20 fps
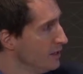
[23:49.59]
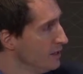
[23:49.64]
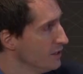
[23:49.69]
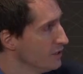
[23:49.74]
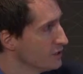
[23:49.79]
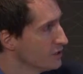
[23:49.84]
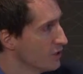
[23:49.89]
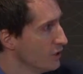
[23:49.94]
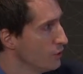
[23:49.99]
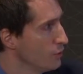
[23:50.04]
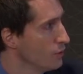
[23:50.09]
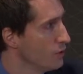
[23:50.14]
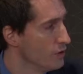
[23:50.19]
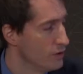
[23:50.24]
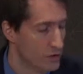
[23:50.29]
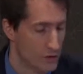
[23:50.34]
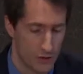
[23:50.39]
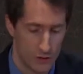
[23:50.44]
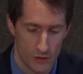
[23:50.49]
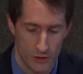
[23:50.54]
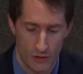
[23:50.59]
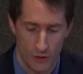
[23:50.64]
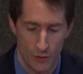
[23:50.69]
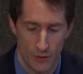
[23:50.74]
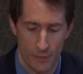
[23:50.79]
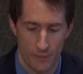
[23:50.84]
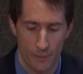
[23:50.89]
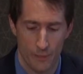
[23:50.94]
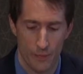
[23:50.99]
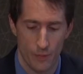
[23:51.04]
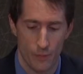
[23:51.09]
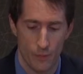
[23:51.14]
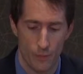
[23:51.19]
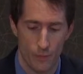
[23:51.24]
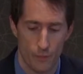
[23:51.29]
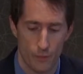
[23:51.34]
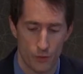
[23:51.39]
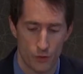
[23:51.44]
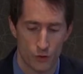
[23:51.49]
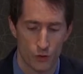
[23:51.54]
So, so the
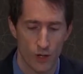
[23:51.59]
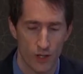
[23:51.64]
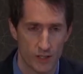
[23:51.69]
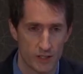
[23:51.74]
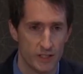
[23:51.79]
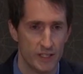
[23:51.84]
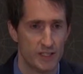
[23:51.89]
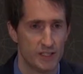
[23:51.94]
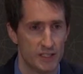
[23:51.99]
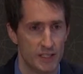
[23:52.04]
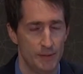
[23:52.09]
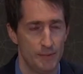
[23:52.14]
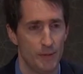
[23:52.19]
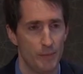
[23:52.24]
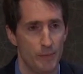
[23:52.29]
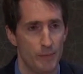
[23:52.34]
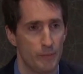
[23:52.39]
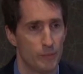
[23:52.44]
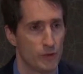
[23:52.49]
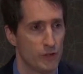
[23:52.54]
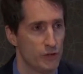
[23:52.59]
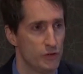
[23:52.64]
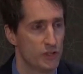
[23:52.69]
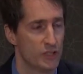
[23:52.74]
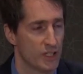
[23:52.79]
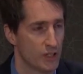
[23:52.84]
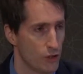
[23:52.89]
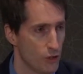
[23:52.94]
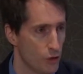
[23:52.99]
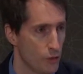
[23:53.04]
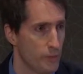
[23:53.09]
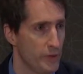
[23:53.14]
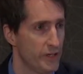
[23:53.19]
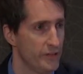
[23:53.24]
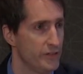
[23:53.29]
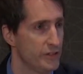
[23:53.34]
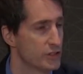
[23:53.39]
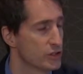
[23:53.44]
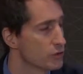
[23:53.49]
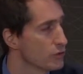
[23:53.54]
drug did seem to be producing a little bit of
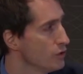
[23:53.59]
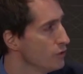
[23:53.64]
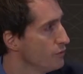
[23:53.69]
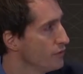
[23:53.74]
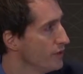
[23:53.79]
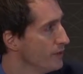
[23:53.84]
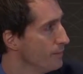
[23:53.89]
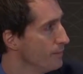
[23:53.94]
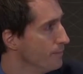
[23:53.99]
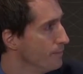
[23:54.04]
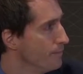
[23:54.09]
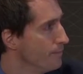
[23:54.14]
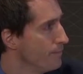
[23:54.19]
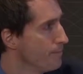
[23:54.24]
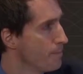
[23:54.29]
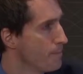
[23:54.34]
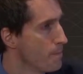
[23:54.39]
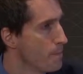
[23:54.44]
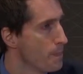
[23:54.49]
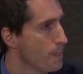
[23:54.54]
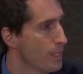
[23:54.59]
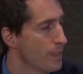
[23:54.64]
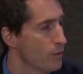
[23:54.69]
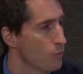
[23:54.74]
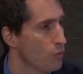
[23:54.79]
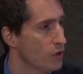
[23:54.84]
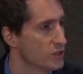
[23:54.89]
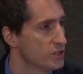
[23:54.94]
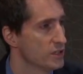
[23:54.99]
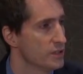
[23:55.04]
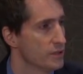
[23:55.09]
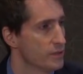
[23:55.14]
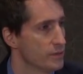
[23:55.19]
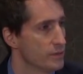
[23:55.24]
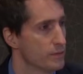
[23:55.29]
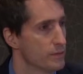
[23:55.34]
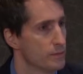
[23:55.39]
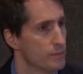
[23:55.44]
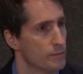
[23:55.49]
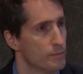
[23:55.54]
dystrophin. Wasn't
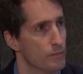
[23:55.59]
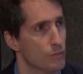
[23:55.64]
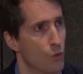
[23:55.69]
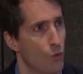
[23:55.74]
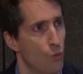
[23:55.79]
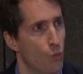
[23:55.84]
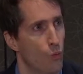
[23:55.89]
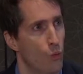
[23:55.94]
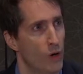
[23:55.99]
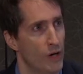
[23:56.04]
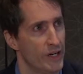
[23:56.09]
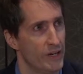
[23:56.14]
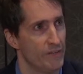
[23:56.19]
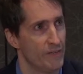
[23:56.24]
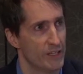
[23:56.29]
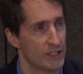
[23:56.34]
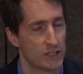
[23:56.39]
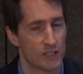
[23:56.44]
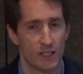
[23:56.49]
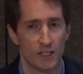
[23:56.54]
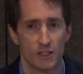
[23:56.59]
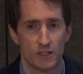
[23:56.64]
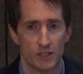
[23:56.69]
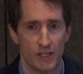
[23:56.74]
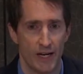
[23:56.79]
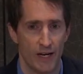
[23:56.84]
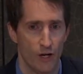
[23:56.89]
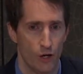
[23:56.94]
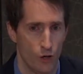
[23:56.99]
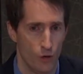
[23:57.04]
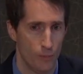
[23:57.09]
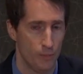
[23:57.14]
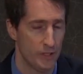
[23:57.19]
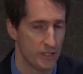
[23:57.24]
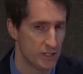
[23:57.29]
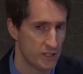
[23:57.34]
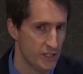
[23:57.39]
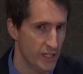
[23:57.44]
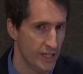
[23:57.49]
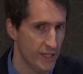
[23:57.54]
what investigators had hoped to
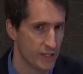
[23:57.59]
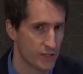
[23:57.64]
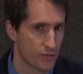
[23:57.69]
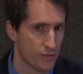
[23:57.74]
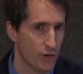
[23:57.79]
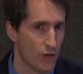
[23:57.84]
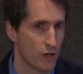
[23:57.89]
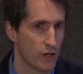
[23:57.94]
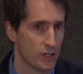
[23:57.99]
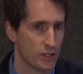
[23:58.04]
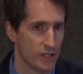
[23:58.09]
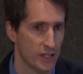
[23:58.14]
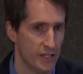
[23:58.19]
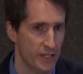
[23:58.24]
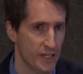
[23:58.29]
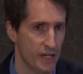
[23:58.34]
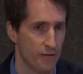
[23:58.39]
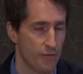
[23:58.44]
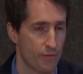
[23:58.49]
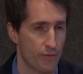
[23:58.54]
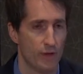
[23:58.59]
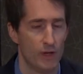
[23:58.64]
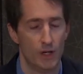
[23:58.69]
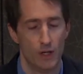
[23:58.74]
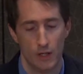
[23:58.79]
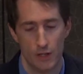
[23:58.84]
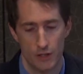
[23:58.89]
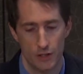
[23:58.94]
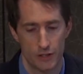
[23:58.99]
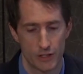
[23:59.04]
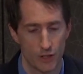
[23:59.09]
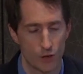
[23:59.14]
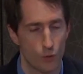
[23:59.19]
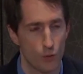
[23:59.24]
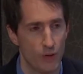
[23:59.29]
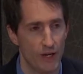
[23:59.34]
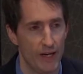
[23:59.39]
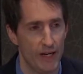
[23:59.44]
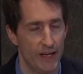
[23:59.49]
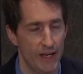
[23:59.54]
see as far as enough to
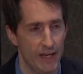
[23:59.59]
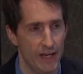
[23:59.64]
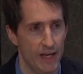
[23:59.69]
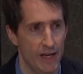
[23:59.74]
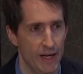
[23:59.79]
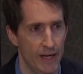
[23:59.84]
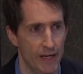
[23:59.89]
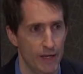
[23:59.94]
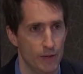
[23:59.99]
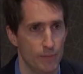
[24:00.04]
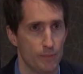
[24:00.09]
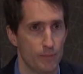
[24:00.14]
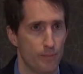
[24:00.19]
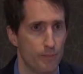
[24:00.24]
create a, a